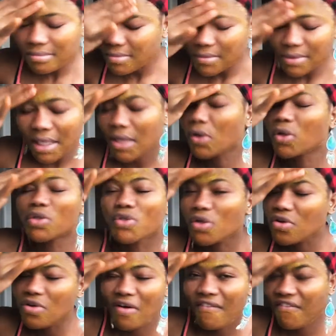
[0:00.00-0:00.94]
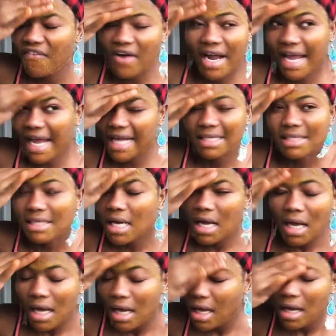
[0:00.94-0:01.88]
And also, don't forget,
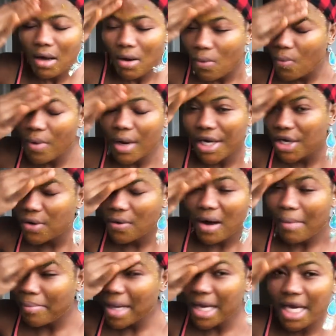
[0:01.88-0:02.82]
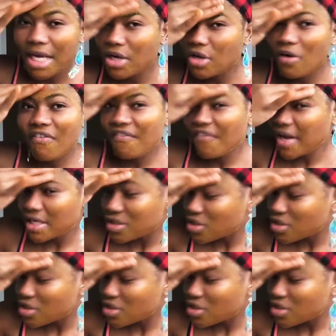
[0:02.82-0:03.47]
when you are making your face